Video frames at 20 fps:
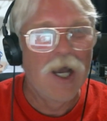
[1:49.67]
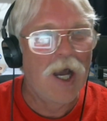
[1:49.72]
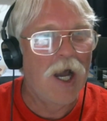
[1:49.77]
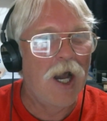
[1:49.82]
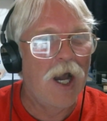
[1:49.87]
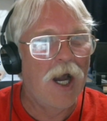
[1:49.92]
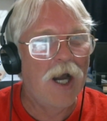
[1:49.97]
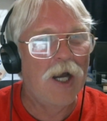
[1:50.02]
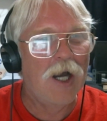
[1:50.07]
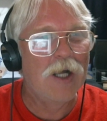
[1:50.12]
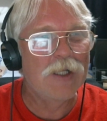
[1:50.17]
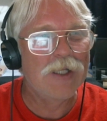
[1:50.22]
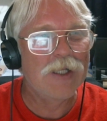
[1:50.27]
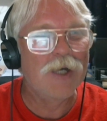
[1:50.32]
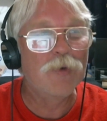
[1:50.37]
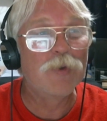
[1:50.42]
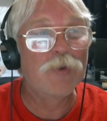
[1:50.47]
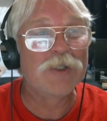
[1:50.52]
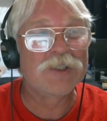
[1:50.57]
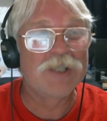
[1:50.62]
Uh,
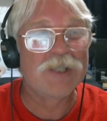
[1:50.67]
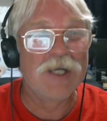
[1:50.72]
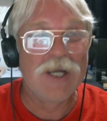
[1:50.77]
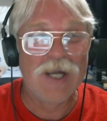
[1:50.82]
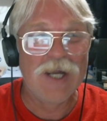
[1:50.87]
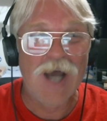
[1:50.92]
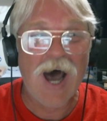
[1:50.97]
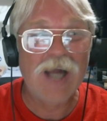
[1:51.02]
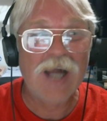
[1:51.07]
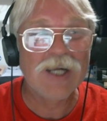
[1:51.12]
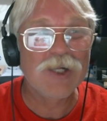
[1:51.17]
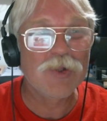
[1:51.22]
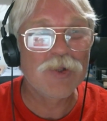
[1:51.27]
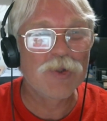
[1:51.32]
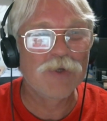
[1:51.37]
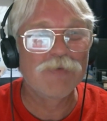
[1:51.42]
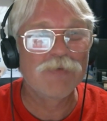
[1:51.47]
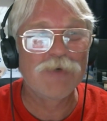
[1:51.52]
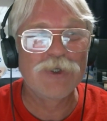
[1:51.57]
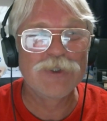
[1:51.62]
that was not
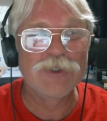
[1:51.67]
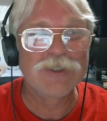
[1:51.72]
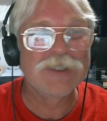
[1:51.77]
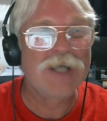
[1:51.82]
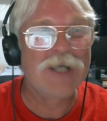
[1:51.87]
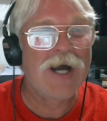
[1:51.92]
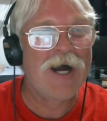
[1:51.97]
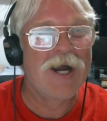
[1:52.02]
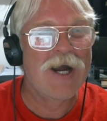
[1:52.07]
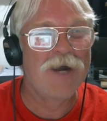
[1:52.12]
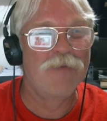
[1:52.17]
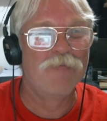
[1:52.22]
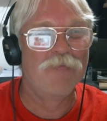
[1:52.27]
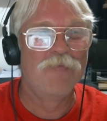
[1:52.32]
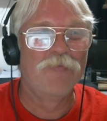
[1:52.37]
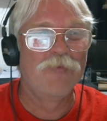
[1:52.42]
the first time.